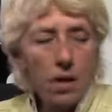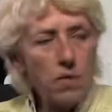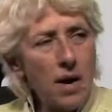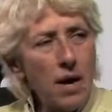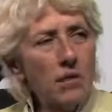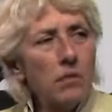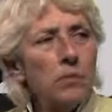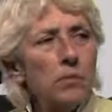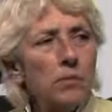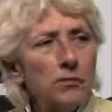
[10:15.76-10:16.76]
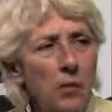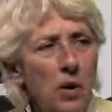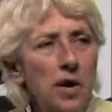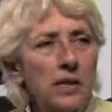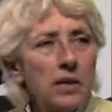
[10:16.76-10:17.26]
around
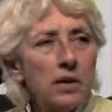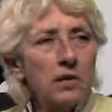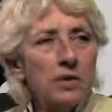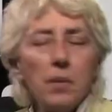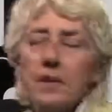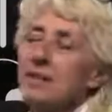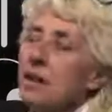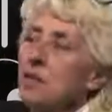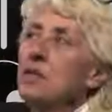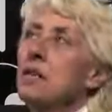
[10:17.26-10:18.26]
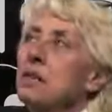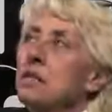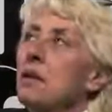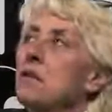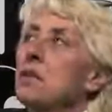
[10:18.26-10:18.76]
before 1800, by
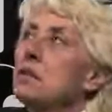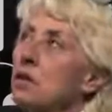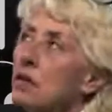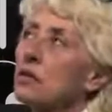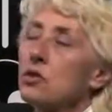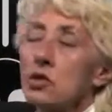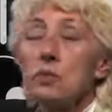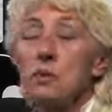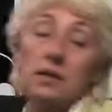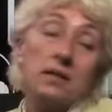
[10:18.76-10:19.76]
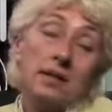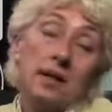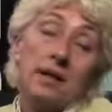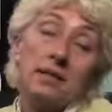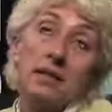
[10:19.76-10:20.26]
1776, because
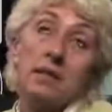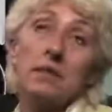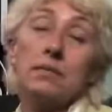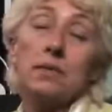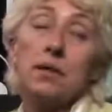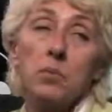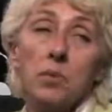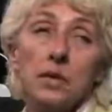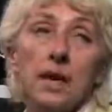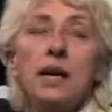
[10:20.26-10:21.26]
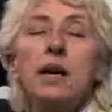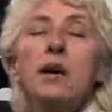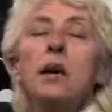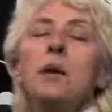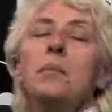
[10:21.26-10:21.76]
I guess that's an important date,
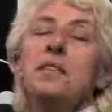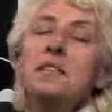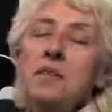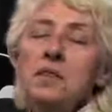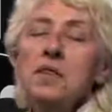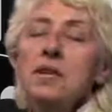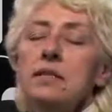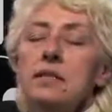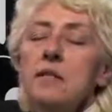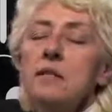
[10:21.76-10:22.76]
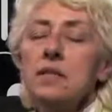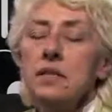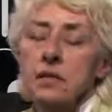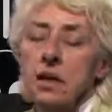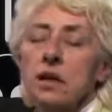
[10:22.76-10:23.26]
by
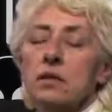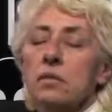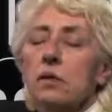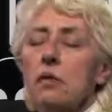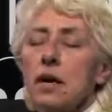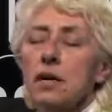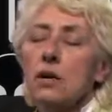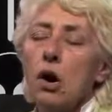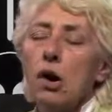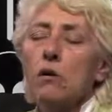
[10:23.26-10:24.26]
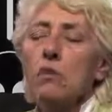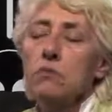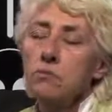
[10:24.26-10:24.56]
1776 required all the